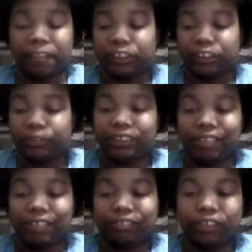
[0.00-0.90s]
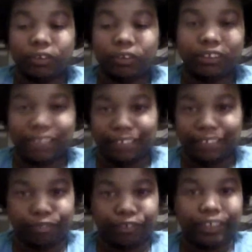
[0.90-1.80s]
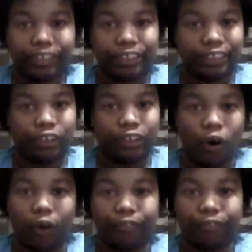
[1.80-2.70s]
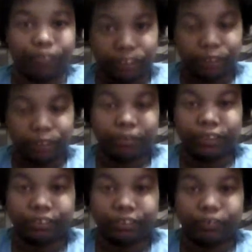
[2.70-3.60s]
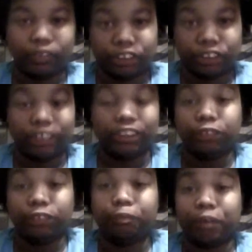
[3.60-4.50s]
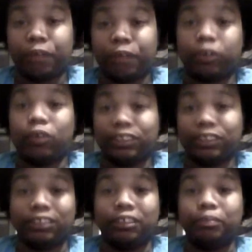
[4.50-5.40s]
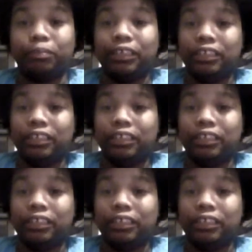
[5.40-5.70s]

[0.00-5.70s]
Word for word: She would have definitely noticed that Rick is off. Something is wrong. And she probably would have questioned him.